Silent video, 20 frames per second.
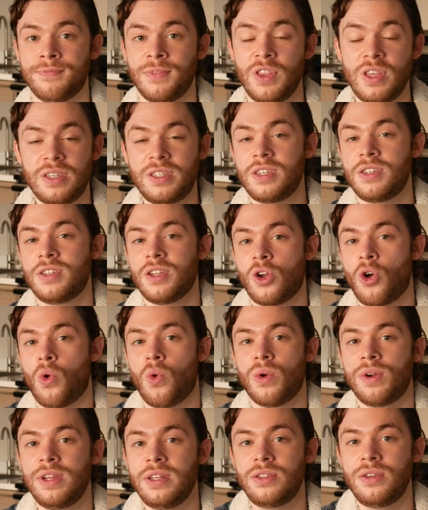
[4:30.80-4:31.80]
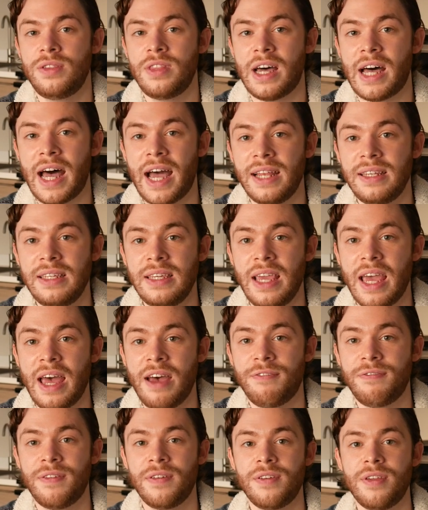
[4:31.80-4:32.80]
This is according to the I D
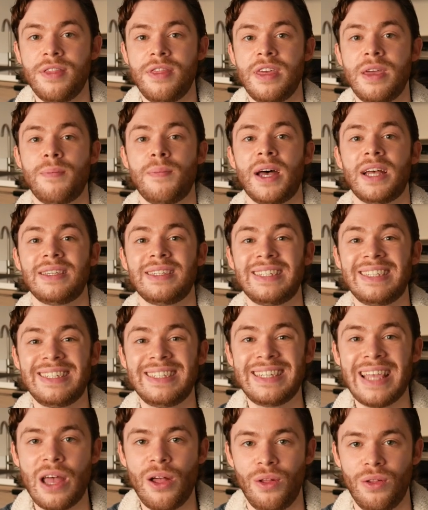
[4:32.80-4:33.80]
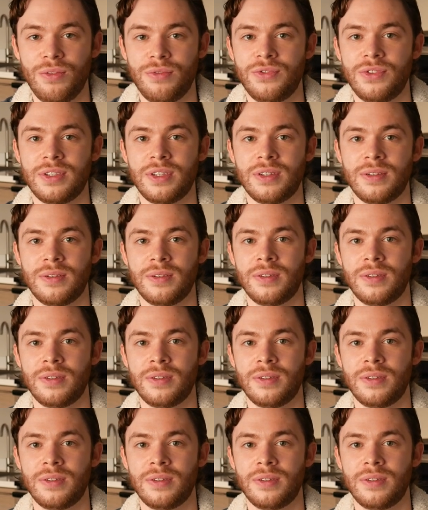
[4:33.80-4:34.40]
F themselves.